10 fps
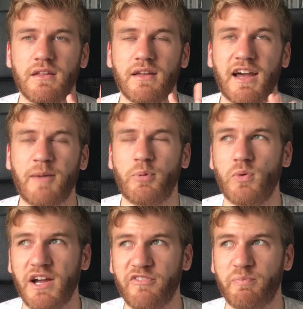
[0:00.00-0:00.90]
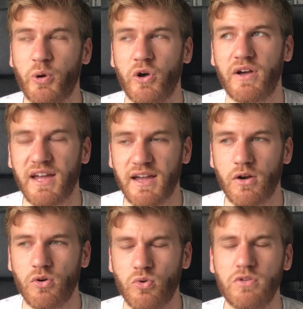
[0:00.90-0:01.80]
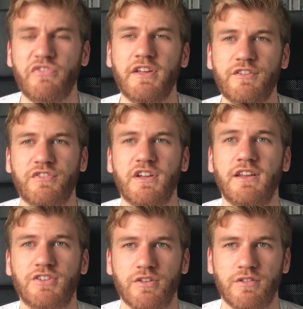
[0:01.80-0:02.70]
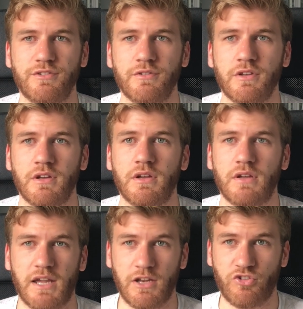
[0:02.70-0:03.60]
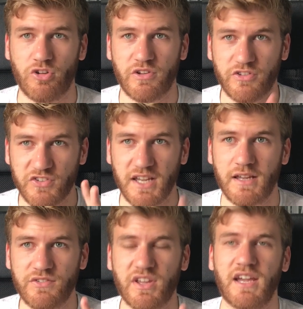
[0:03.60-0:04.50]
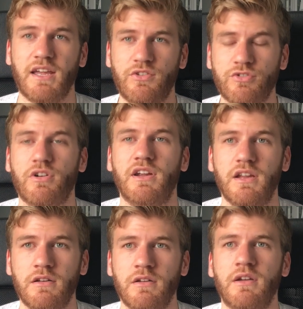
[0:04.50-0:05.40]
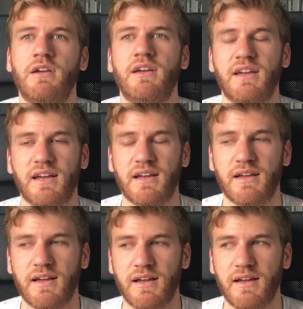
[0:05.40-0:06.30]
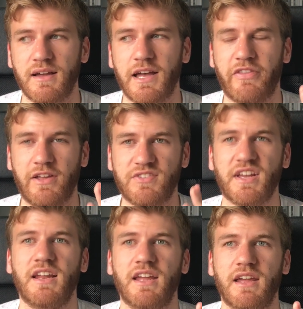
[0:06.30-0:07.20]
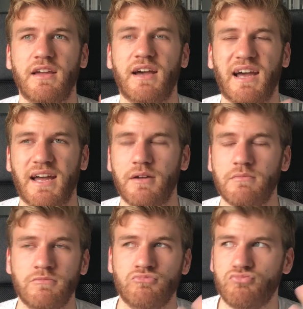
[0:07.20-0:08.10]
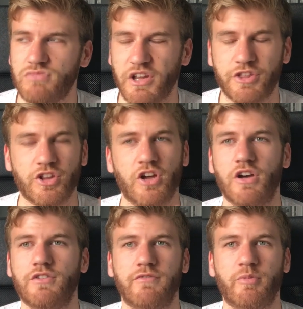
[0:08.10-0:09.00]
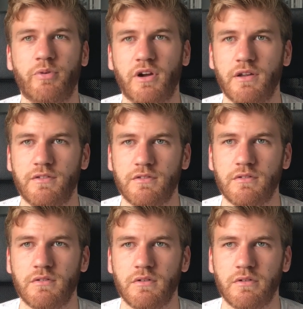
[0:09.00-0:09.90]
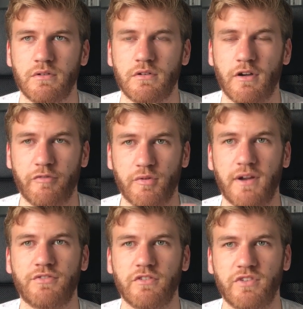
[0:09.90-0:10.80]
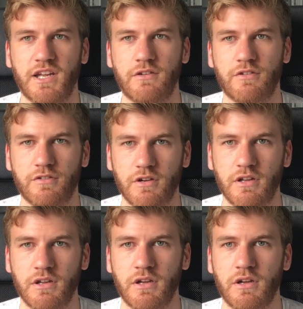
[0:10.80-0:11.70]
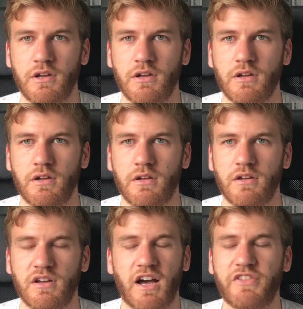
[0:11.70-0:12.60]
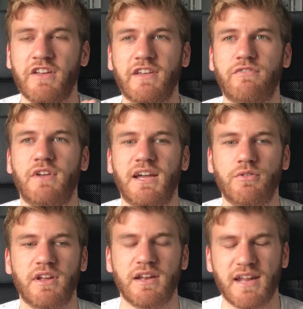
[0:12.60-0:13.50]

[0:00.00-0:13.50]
Apple have put all of these features into a 6K screen, and they're selling it at a third of the price of the rest of the industry. I think they've nailed it.